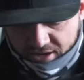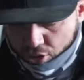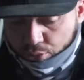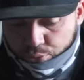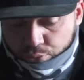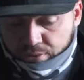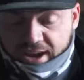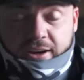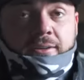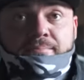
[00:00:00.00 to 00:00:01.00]
and go through
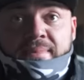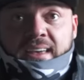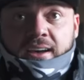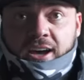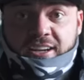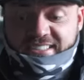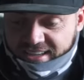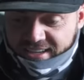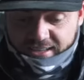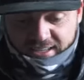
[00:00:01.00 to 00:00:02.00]
there uh,
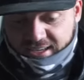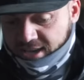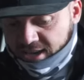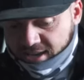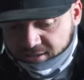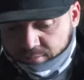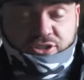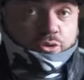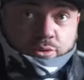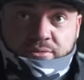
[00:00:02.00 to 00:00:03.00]
delicately to make
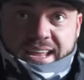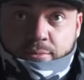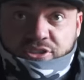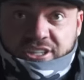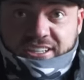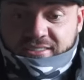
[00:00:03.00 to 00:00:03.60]
sure that we don't damage any,